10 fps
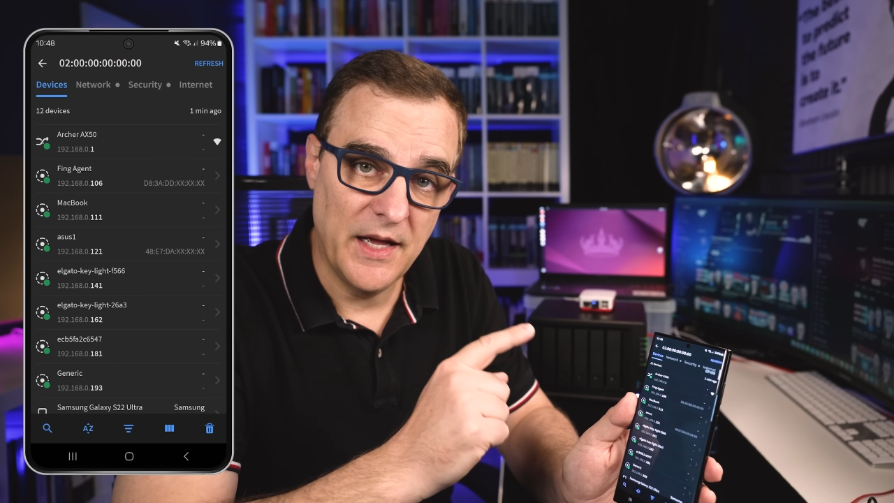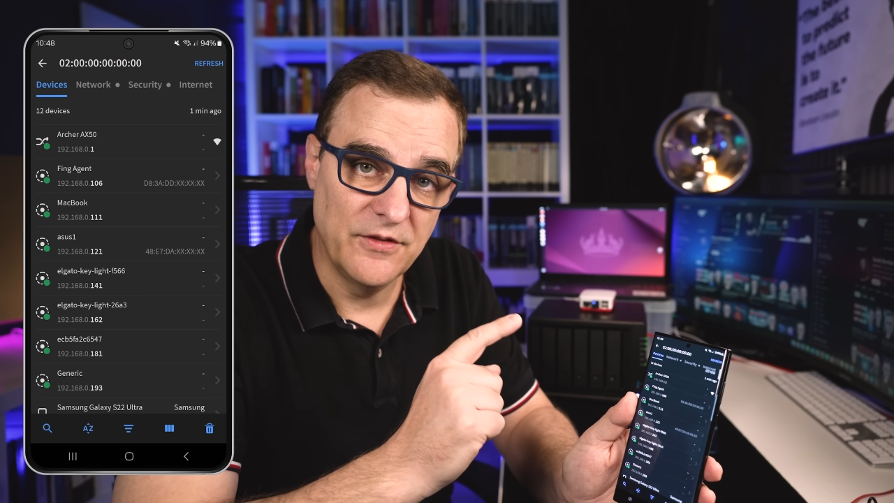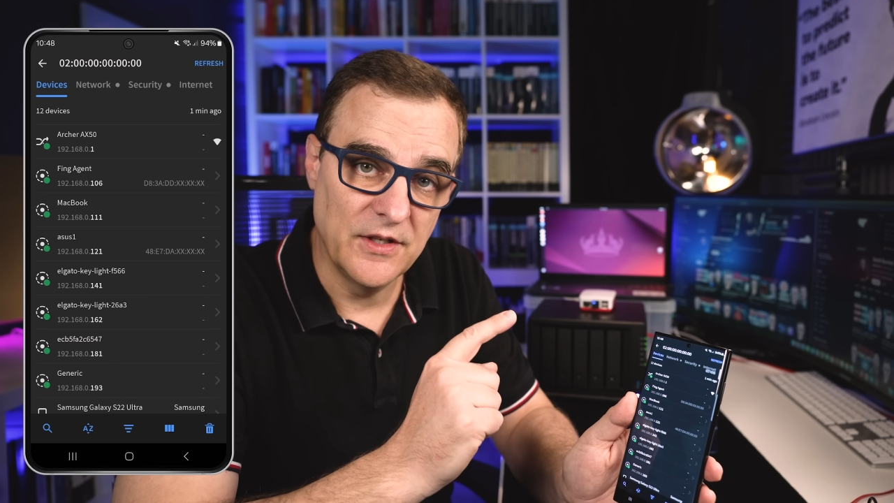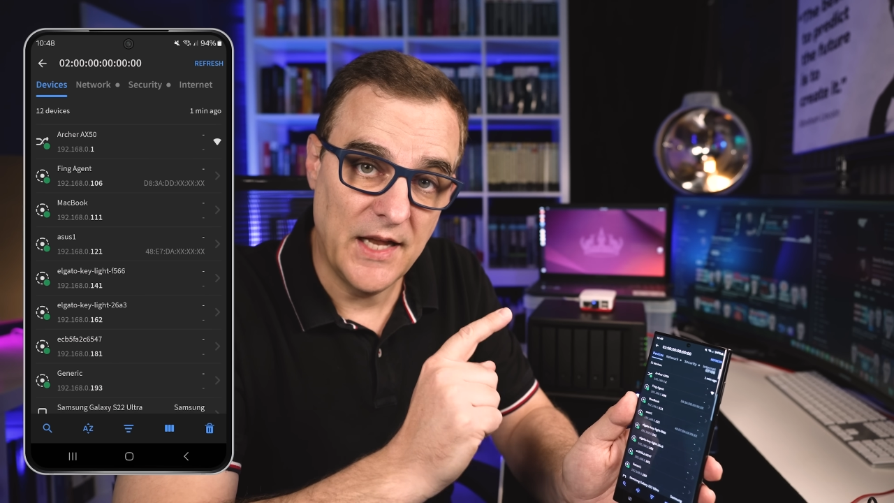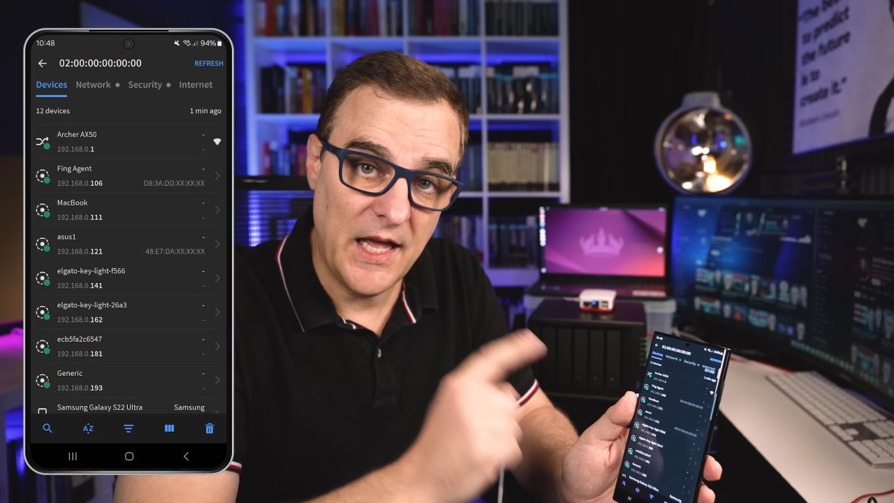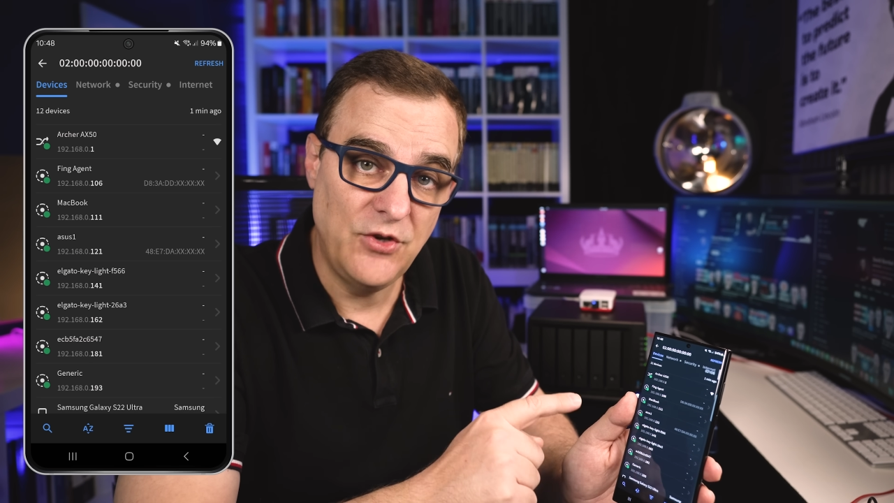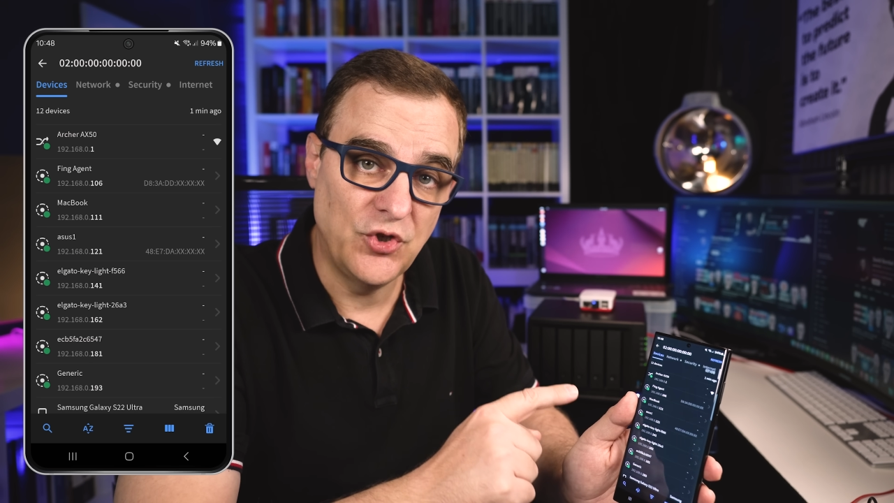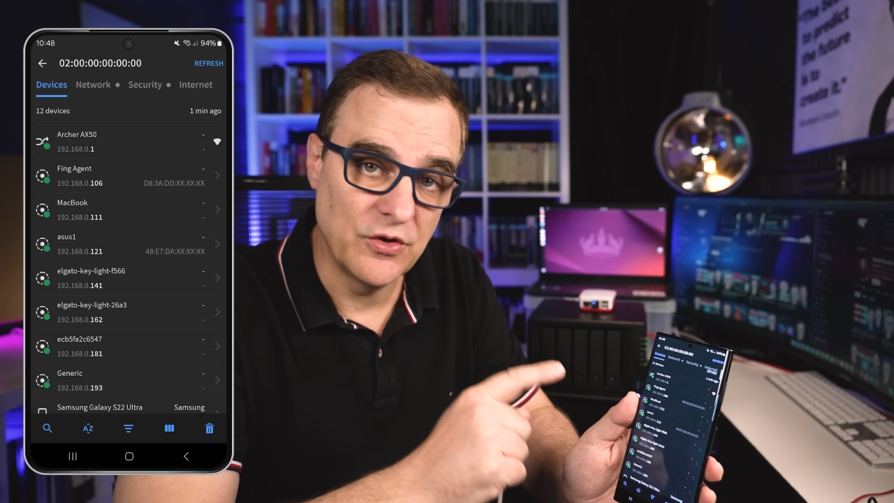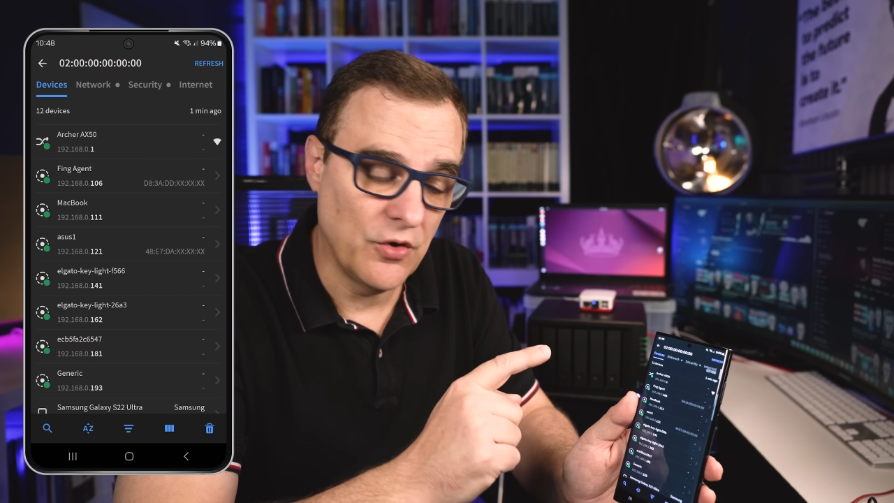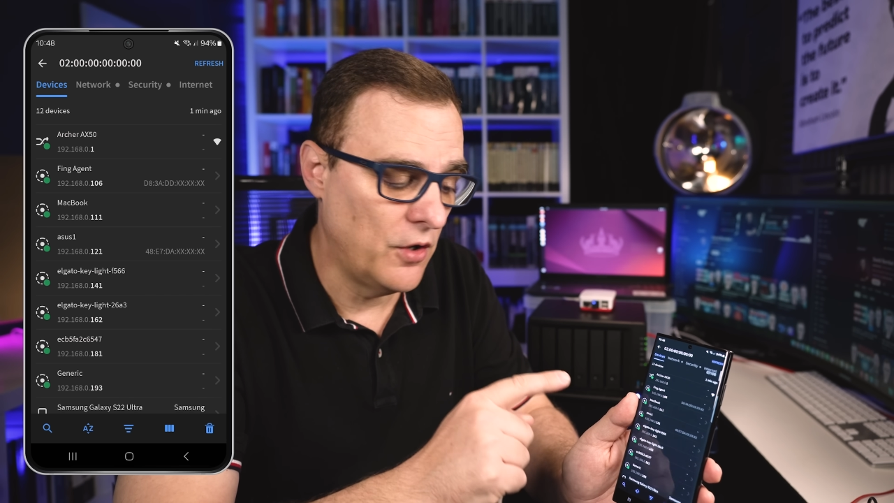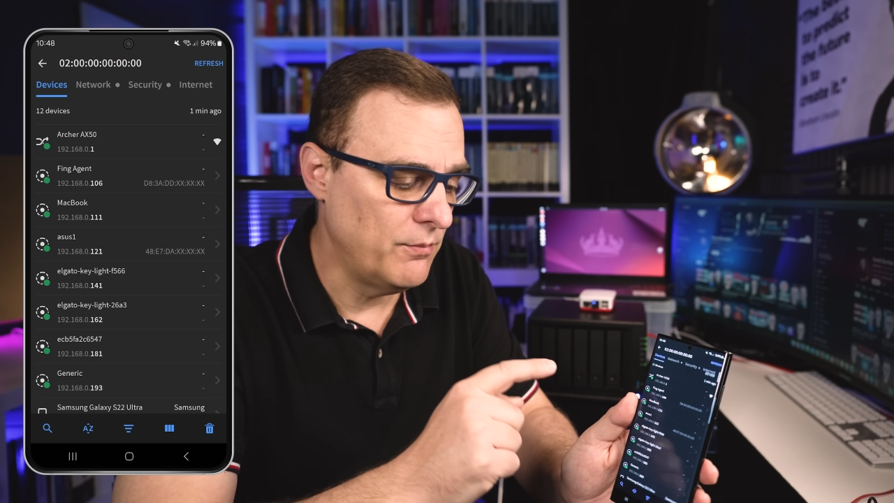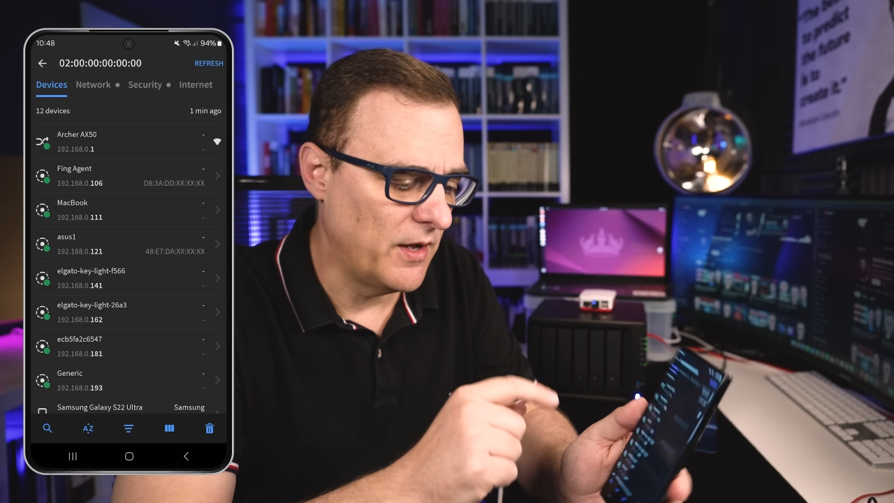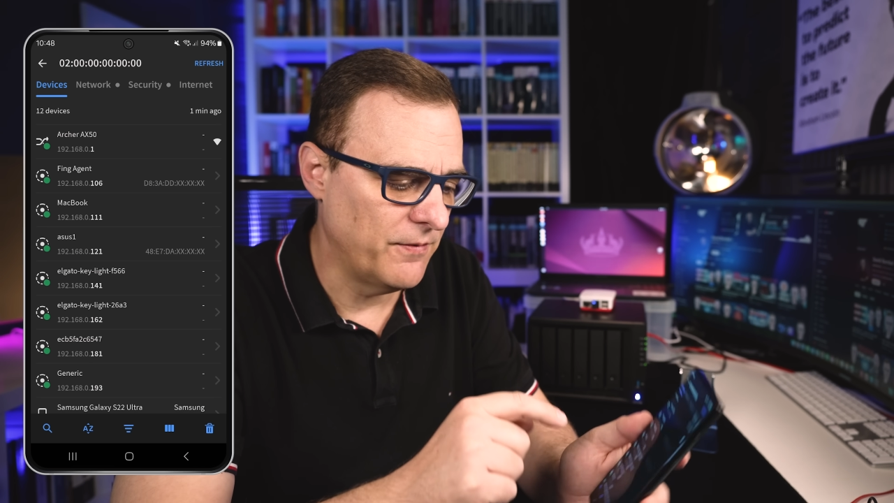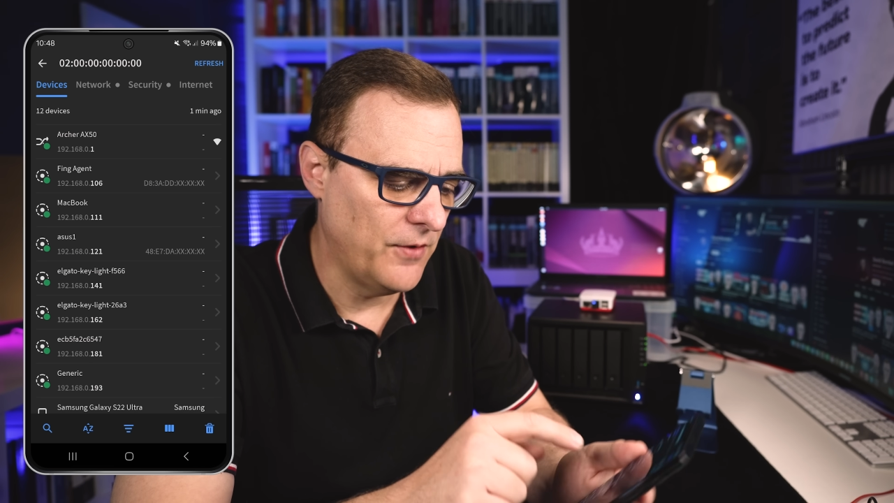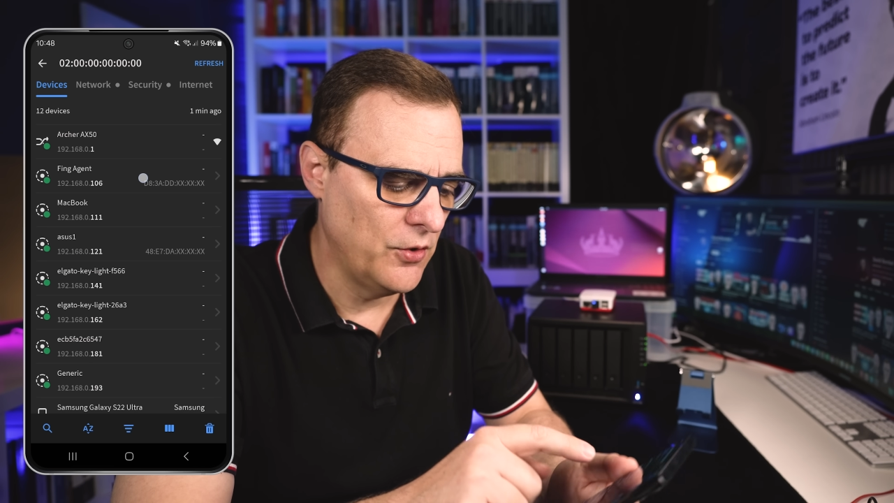as an agent on
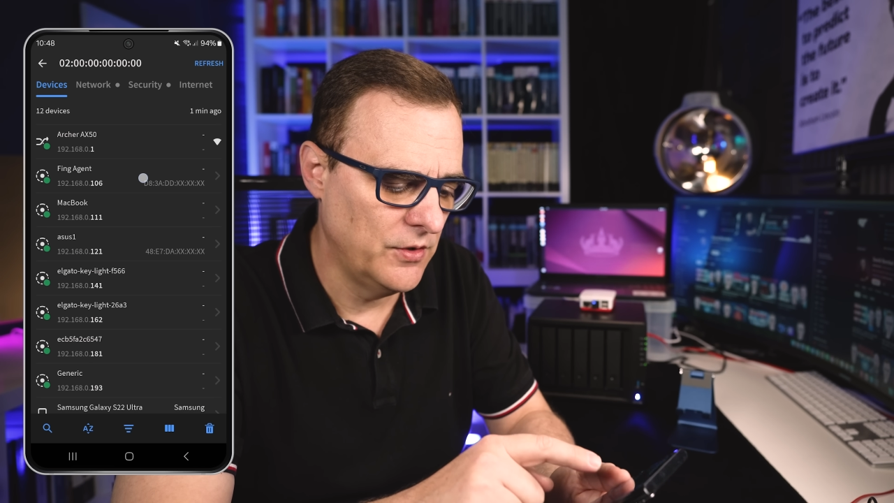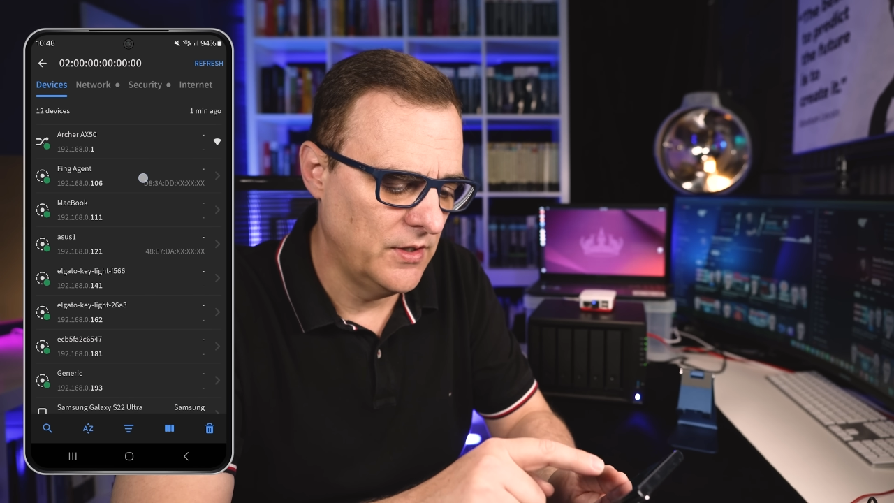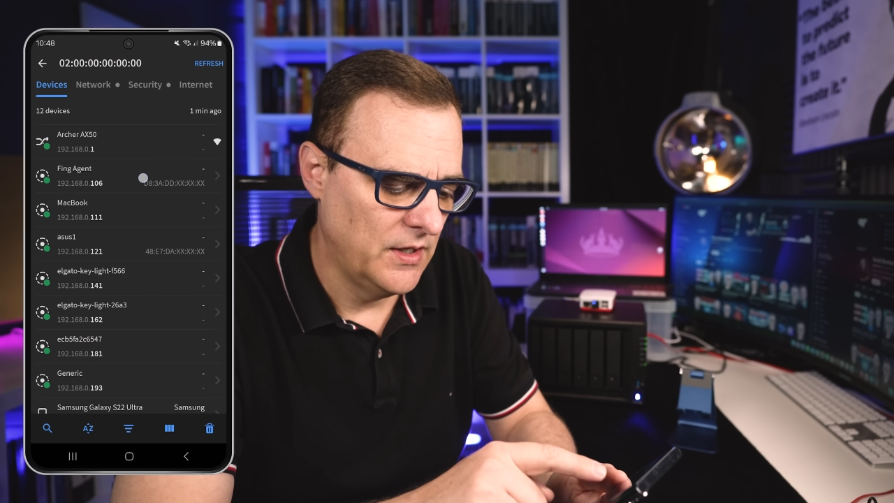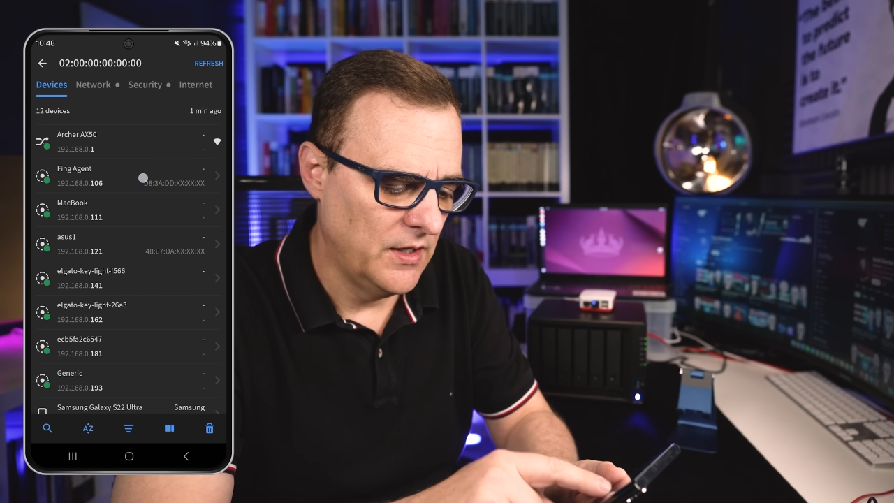my phone.